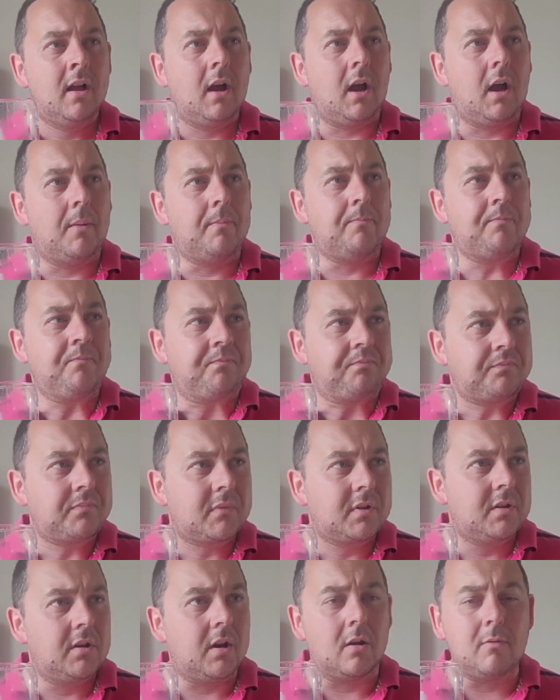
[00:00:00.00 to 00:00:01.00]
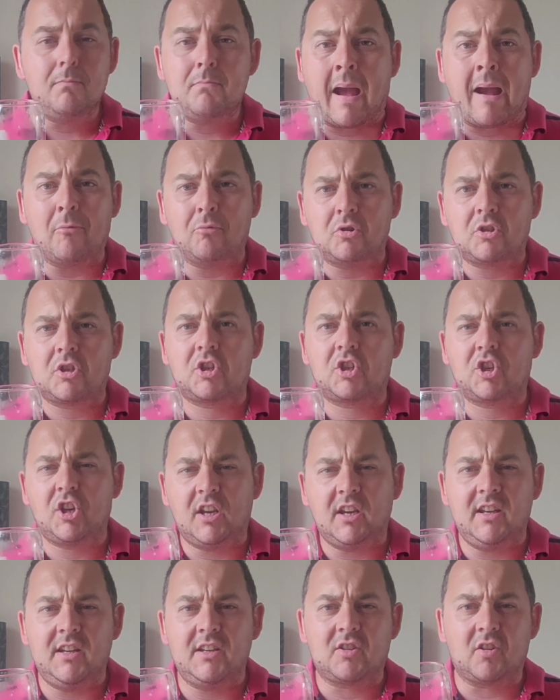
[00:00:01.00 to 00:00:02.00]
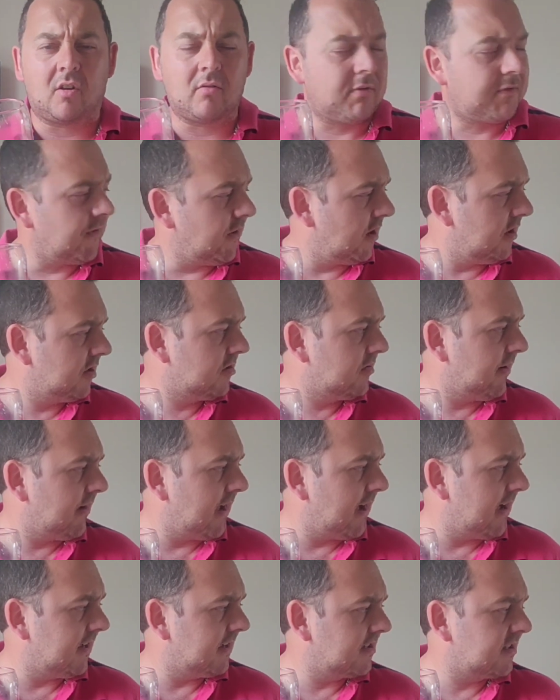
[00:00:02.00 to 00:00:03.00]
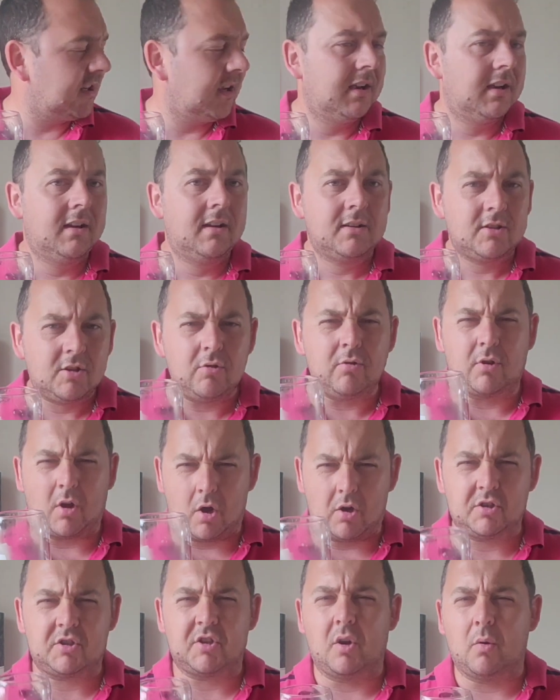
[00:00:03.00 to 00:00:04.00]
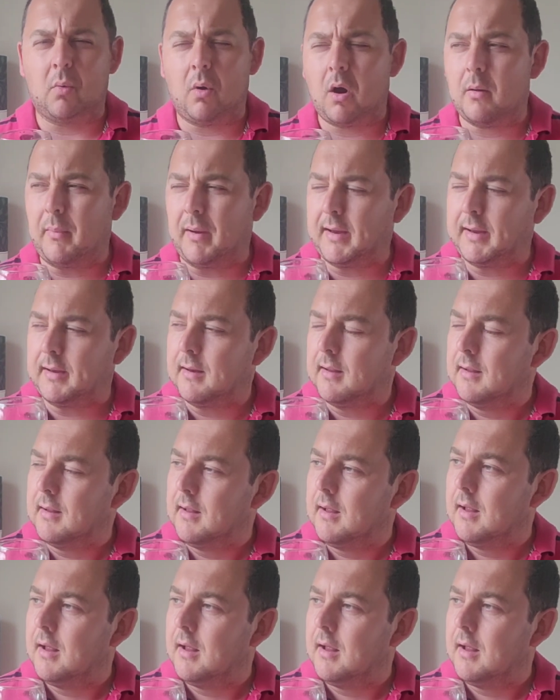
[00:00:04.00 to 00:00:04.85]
You know, mouse cheese, I refer to it as. You guys know what I mean.